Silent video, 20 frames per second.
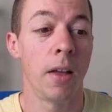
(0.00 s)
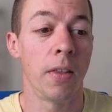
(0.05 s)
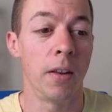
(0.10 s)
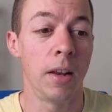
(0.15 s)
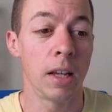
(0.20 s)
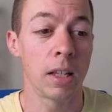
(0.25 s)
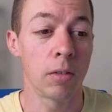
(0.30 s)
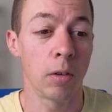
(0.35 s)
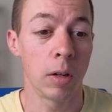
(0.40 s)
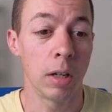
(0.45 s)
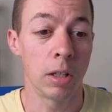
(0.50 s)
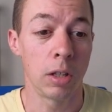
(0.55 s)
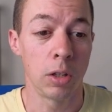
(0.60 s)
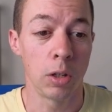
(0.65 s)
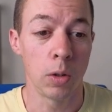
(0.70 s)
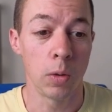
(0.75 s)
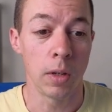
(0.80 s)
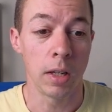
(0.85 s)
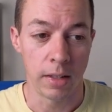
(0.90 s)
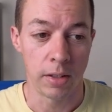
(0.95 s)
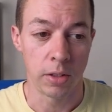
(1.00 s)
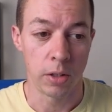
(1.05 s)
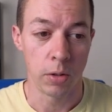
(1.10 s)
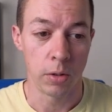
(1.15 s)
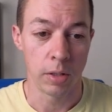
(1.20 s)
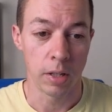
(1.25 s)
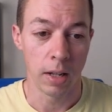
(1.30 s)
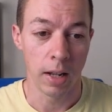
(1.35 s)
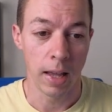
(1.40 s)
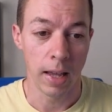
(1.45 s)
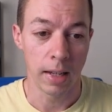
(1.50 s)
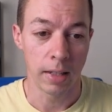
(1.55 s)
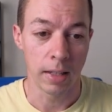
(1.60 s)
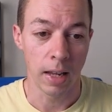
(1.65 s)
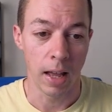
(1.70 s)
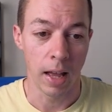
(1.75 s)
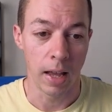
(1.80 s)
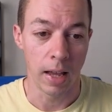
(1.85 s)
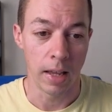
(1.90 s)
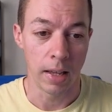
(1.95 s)
The next thing you need to do is to
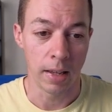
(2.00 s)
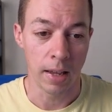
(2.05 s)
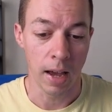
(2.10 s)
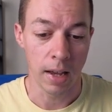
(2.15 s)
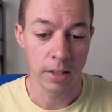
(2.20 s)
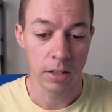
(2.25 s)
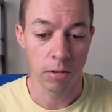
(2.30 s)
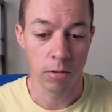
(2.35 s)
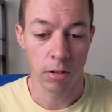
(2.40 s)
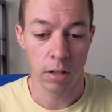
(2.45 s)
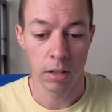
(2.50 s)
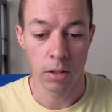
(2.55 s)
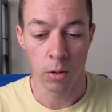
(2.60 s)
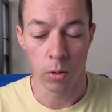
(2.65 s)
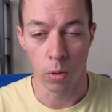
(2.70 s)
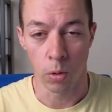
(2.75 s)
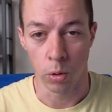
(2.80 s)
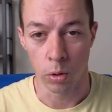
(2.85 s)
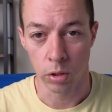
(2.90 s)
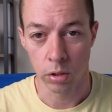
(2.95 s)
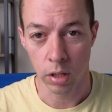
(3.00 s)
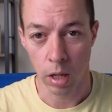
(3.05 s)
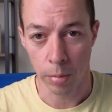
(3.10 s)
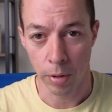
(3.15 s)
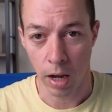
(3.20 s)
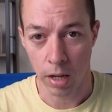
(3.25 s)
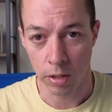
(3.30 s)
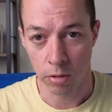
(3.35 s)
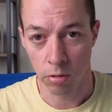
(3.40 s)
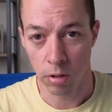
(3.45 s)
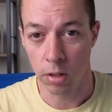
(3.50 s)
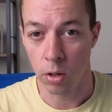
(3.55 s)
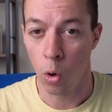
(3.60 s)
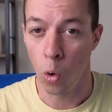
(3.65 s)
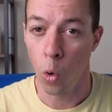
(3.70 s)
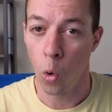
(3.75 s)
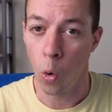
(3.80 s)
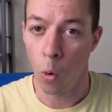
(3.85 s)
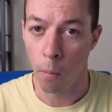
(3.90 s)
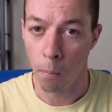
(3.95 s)
select a category or subcategory
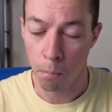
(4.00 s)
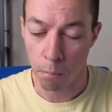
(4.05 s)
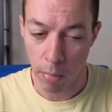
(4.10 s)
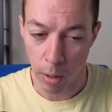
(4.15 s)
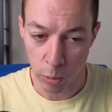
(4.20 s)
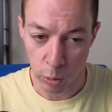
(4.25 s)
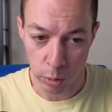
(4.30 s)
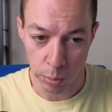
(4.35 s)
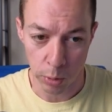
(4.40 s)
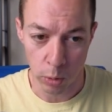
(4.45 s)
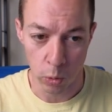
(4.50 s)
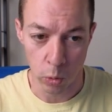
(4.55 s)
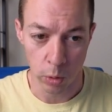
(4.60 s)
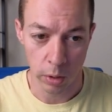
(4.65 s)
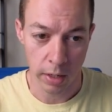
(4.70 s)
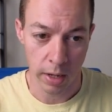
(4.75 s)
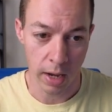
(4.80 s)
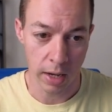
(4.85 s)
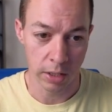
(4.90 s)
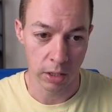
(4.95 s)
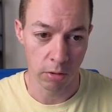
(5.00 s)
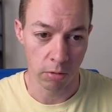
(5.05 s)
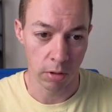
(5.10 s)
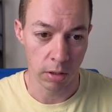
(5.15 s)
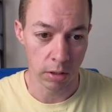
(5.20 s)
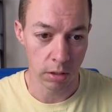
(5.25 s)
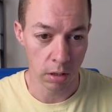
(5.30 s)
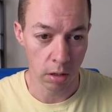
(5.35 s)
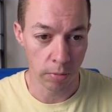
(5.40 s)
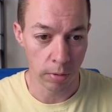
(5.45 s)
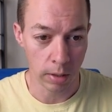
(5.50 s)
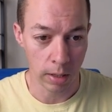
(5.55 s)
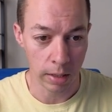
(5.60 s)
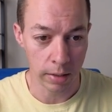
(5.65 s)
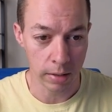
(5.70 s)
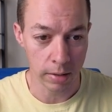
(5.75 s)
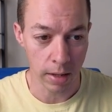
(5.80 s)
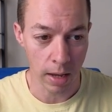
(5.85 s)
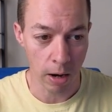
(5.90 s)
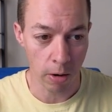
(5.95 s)
or multiple categories. So if we
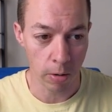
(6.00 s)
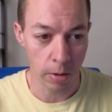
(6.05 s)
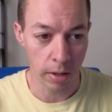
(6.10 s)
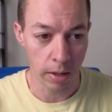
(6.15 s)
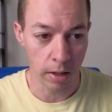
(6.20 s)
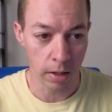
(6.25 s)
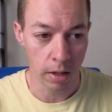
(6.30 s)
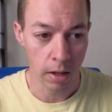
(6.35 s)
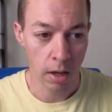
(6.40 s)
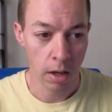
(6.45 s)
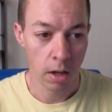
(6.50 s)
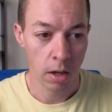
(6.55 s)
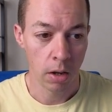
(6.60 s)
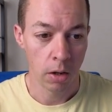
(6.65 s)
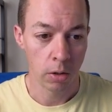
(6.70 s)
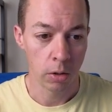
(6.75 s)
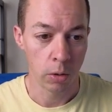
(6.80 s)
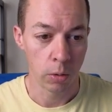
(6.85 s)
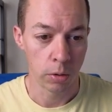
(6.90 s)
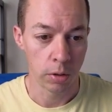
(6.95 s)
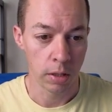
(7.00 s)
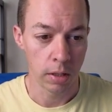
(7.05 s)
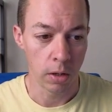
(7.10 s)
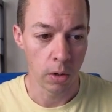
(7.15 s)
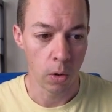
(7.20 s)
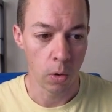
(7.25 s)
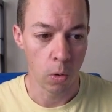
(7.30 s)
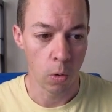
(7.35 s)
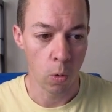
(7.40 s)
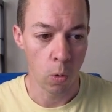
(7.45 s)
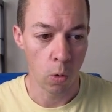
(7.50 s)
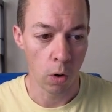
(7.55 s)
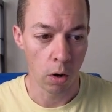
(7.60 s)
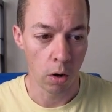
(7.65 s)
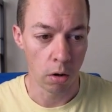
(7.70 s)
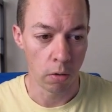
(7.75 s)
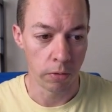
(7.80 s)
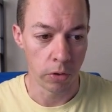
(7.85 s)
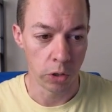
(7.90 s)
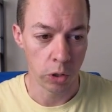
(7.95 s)
click this arrow here, you'll see all
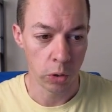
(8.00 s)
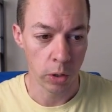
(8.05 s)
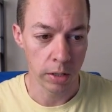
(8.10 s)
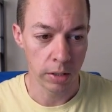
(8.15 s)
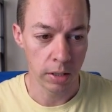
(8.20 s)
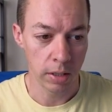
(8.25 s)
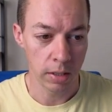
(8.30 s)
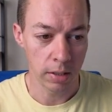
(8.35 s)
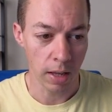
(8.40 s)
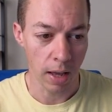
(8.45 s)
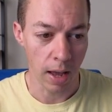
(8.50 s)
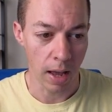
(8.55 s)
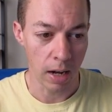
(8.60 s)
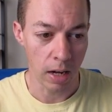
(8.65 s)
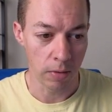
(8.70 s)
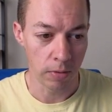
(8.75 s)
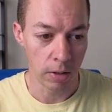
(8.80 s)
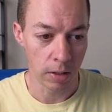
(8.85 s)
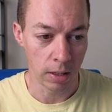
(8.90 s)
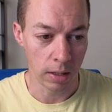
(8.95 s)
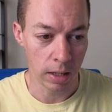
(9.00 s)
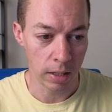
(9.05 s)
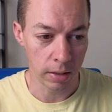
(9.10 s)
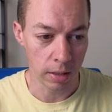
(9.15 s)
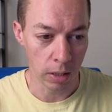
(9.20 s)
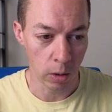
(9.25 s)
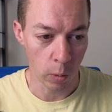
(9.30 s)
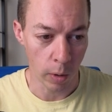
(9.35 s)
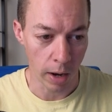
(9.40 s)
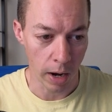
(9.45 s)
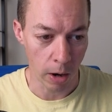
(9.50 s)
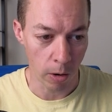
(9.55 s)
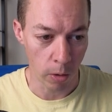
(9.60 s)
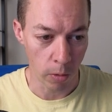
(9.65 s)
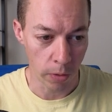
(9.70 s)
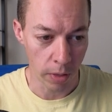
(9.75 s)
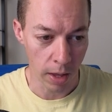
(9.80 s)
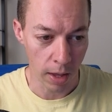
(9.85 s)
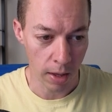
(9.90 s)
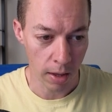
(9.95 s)
of the choices. And if you click the little
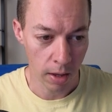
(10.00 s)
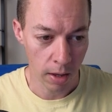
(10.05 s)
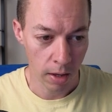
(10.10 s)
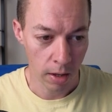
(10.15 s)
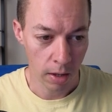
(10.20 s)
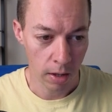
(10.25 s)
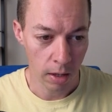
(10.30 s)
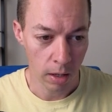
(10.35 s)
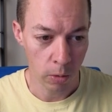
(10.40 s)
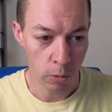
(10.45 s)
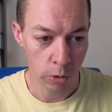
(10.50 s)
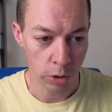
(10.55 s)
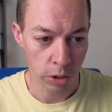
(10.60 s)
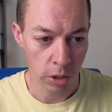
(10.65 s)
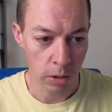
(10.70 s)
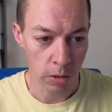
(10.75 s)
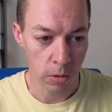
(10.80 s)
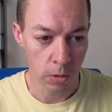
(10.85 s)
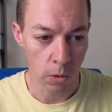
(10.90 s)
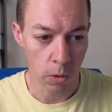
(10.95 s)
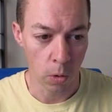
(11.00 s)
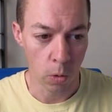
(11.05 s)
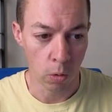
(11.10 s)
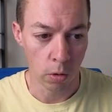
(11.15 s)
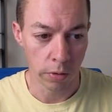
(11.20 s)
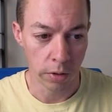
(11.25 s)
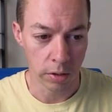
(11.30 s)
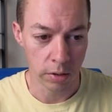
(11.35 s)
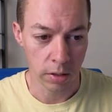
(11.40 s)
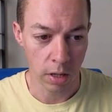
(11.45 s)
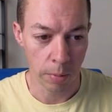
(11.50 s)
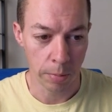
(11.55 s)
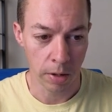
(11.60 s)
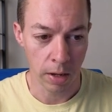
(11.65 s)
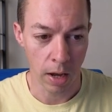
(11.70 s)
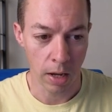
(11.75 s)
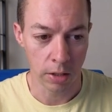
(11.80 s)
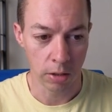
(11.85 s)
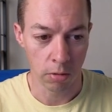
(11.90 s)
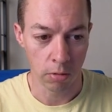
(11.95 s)
arrow there, it will show you all of the
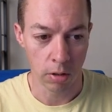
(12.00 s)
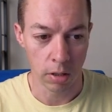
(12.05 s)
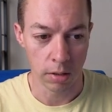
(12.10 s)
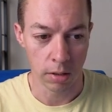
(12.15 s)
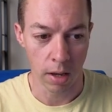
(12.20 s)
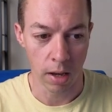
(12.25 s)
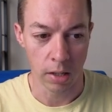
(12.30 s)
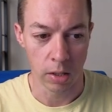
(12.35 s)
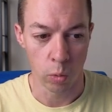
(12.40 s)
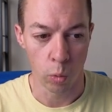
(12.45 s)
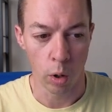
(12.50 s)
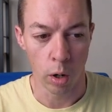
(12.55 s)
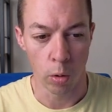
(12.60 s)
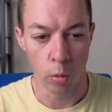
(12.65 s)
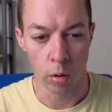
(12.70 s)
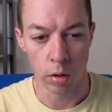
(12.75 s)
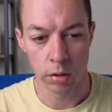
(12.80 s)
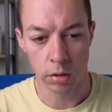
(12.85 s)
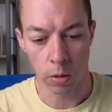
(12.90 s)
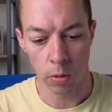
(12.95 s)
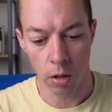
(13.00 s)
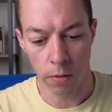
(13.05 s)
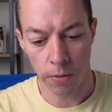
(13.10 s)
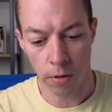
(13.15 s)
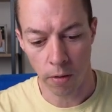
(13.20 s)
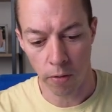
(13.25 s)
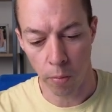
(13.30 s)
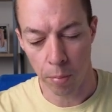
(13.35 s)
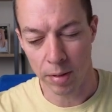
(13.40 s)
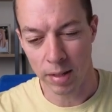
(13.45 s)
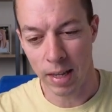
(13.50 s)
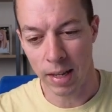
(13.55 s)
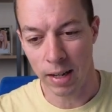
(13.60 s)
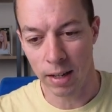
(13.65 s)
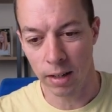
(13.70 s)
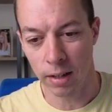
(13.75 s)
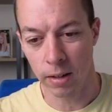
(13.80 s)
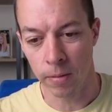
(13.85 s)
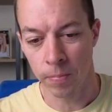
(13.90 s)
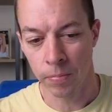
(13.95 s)
subcategories as well. So if you have a
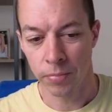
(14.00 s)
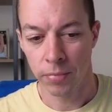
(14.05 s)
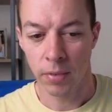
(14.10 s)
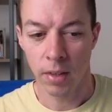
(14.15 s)
particular